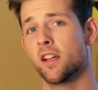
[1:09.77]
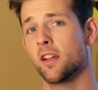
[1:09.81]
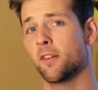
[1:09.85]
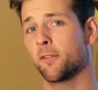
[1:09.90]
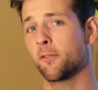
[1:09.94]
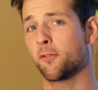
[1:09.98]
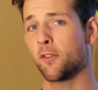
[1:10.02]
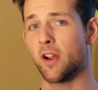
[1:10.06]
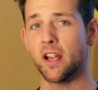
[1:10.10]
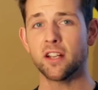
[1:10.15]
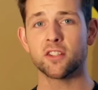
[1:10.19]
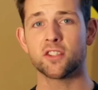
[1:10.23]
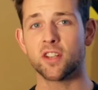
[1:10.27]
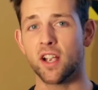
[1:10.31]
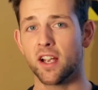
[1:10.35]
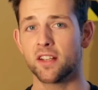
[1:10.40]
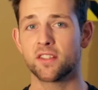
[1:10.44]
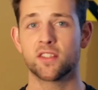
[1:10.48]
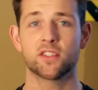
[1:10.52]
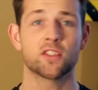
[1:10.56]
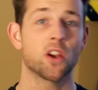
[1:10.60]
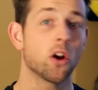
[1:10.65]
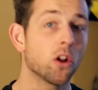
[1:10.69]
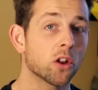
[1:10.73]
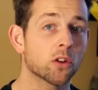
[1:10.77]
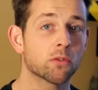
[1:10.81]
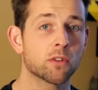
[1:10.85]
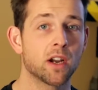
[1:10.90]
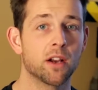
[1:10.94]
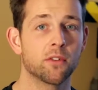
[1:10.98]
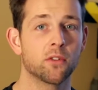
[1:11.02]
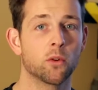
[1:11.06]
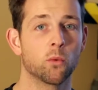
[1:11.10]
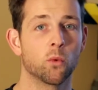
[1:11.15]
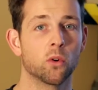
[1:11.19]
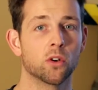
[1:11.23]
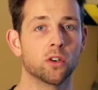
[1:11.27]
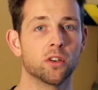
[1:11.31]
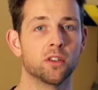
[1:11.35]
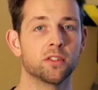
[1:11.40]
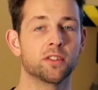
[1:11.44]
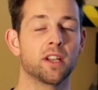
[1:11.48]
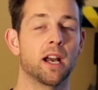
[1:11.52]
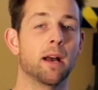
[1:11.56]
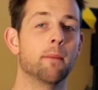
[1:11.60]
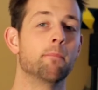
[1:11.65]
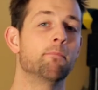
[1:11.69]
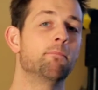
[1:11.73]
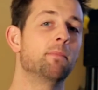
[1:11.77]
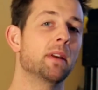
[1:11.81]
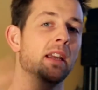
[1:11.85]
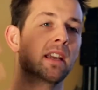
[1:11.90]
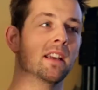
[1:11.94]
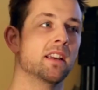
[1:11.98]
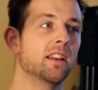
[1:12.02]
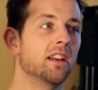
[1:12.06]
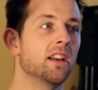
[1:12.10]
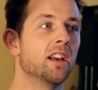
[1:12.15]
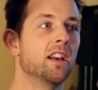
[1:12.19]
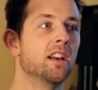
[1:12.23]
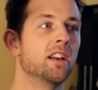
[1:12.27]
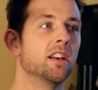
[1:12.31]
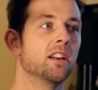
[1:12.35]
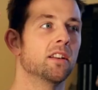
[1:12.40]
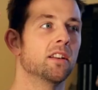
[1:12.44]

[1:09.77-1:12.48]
franchises all around the world, a big